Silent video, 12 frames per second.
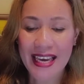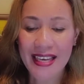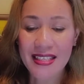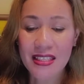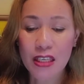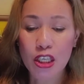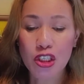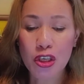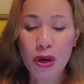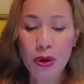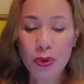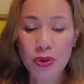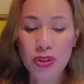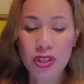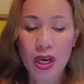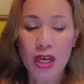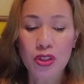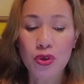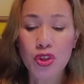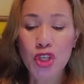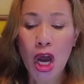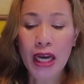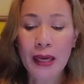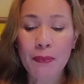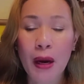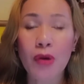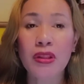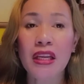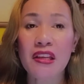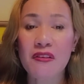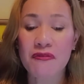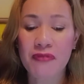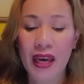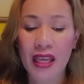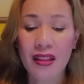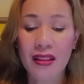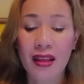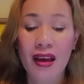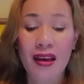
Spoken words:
tense is used to talk about an event